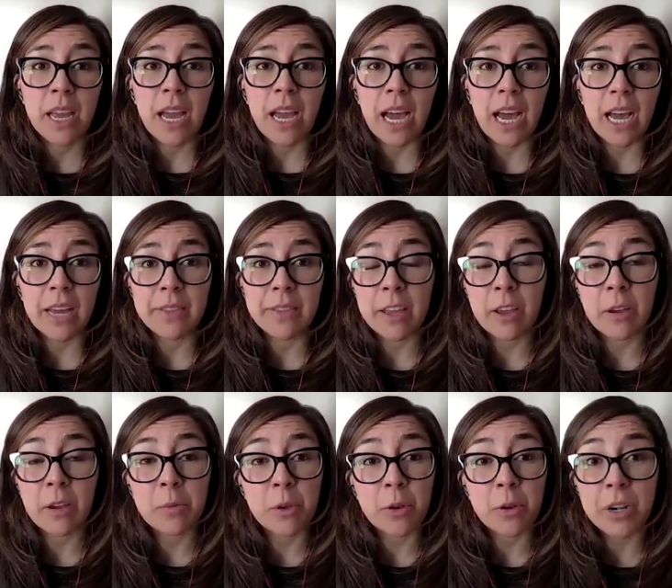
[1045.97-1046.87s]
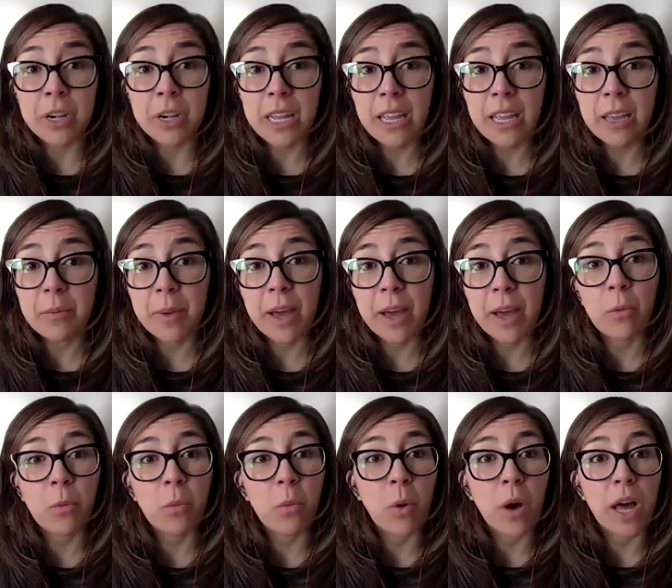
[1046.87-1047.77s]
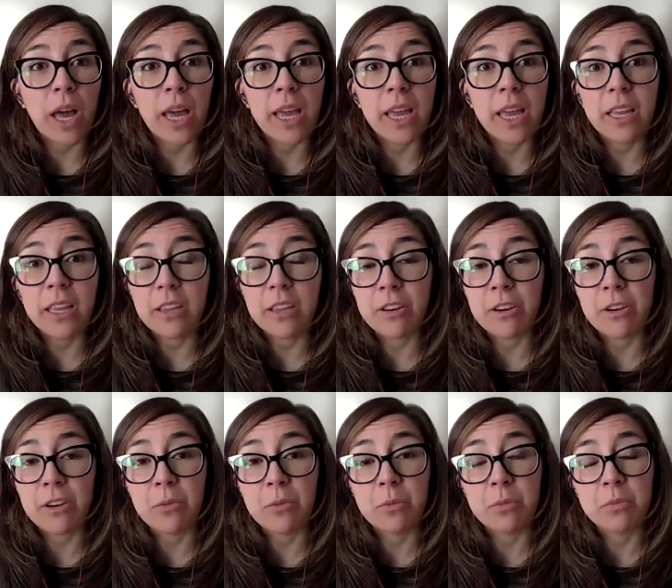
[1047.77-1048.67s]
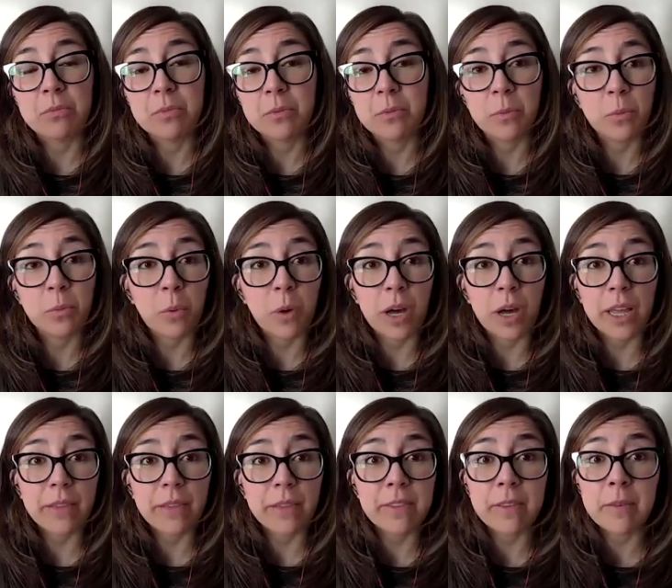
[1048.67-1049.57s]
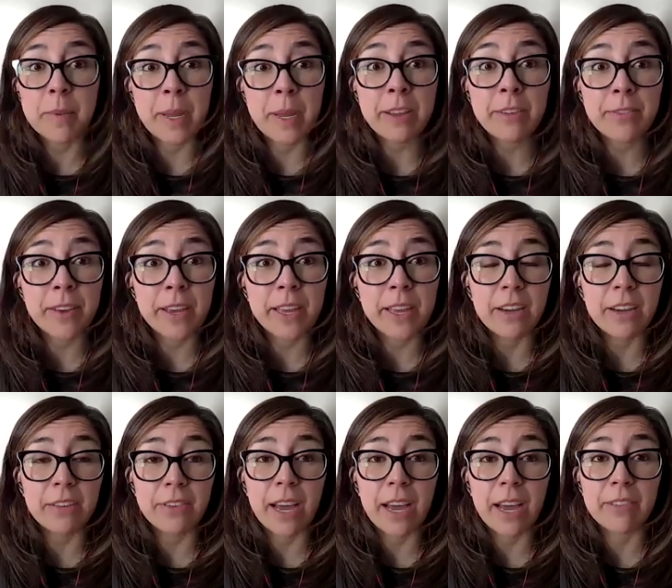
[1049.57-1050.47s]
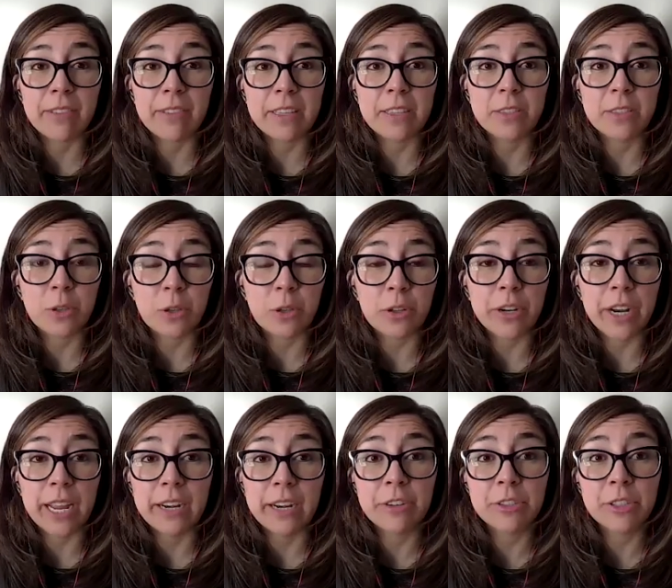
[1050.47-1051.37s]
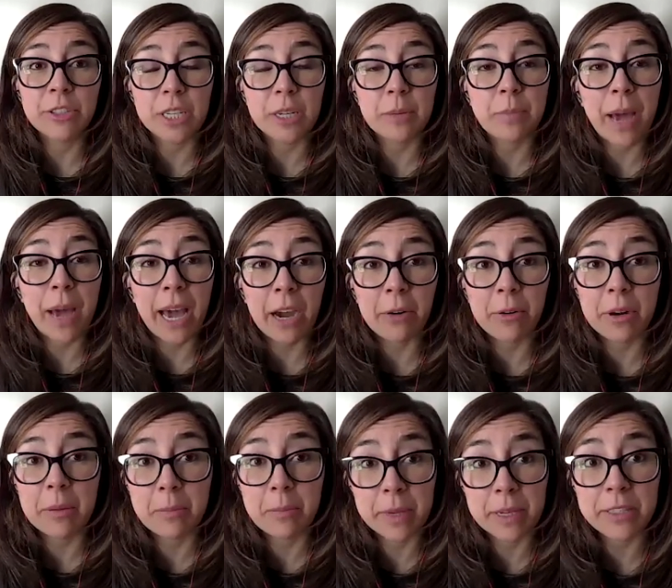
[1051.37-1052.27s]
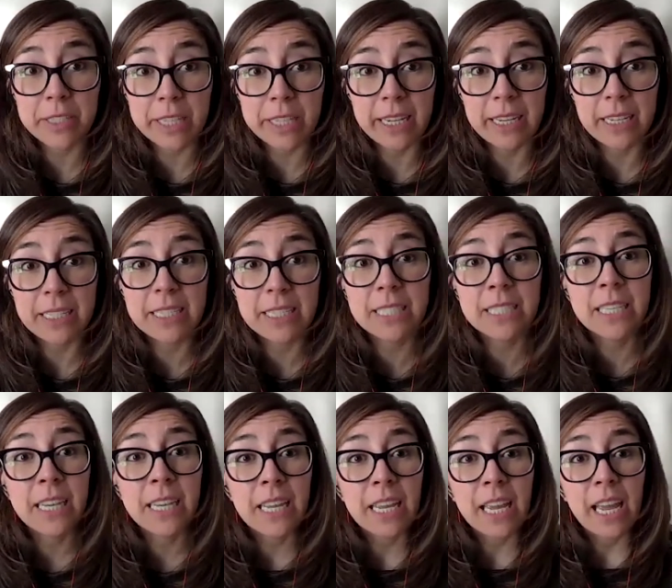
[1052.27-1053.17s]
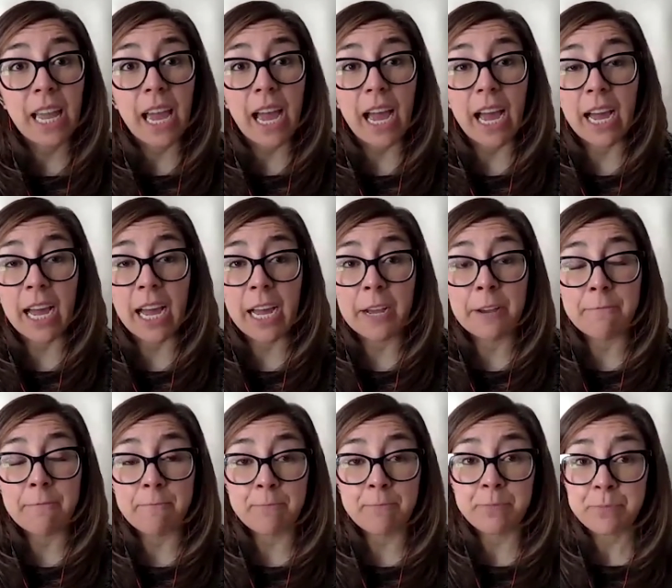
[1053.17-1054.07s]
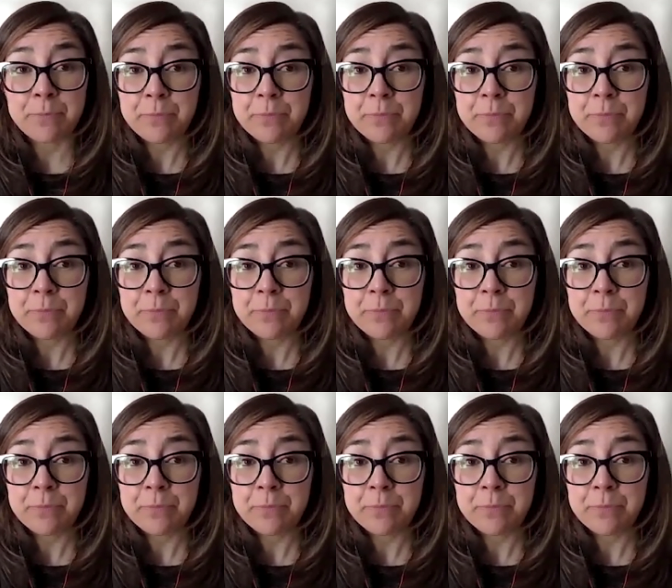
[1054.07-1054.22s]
um, the community about what you know what's the benefit of having solar energy powering buildings. Um,